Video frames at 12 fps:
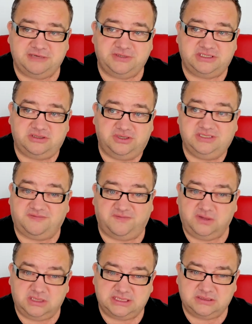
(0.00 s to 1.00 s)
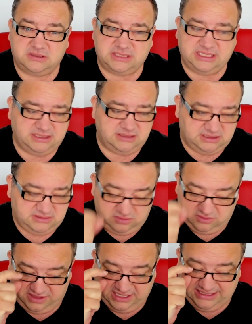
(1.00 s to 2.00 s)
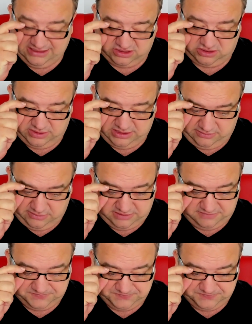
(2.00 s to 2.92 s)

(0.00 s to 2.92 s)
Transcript: Well, it's not his fault, I don't think. I don't think so, anyway.